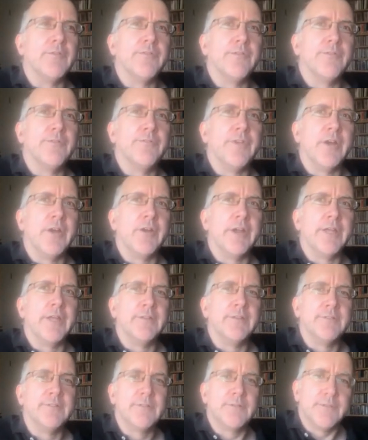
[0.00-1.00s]

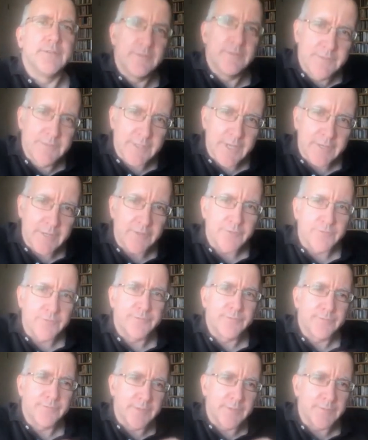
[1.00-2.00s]
very kind
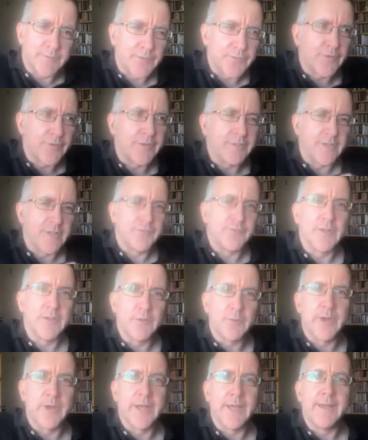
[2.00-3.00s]
of in this very
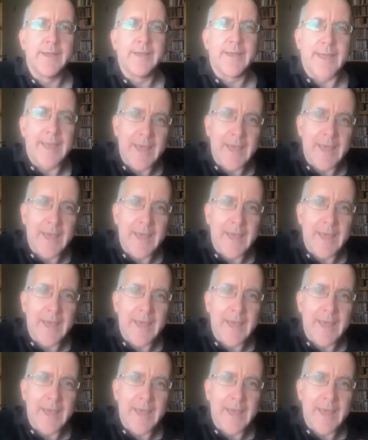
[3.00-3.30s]
definite way